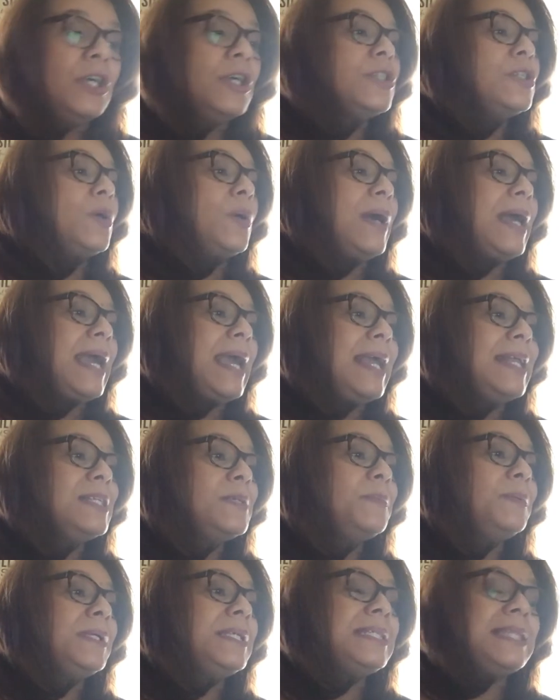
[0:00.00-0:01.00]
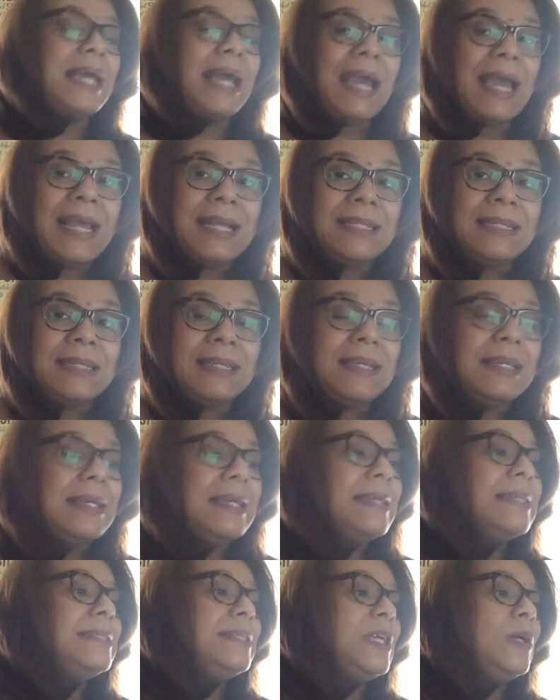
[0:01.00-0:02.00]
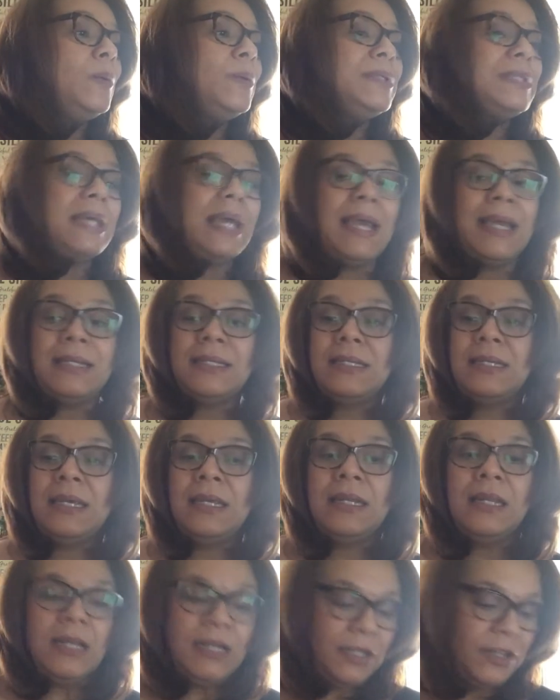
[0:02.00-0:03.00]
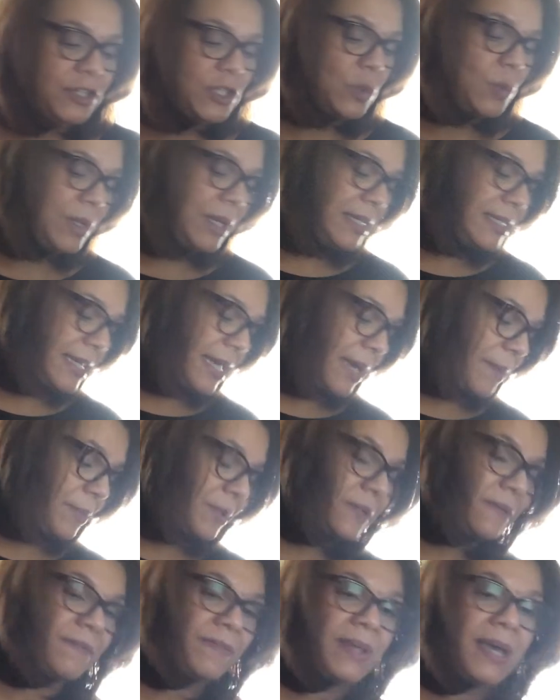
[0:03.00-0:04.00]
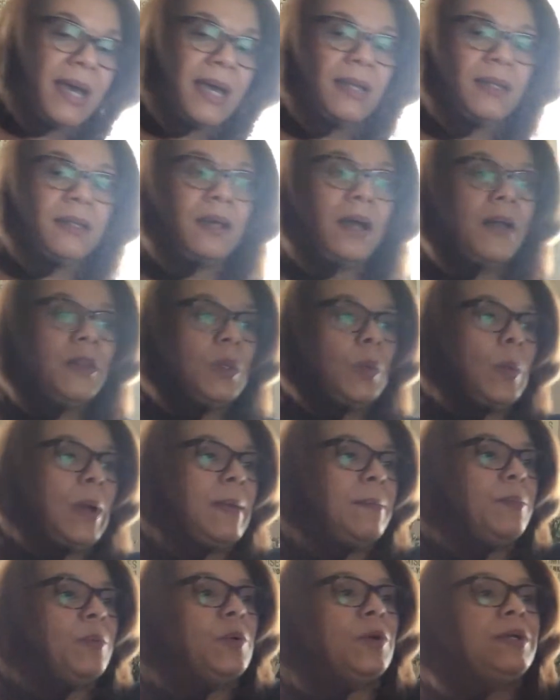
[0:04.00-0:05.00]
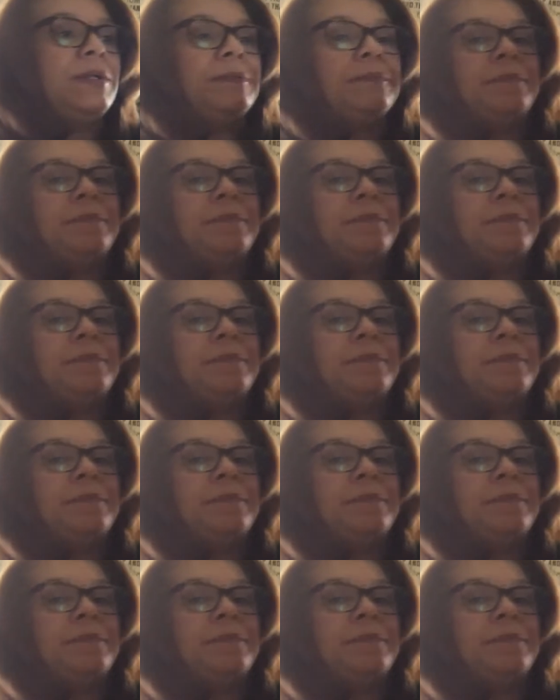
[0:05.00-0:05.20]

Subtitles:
So 8 plus 8 is equal to 18. Let's do an example of that on the whiteboard.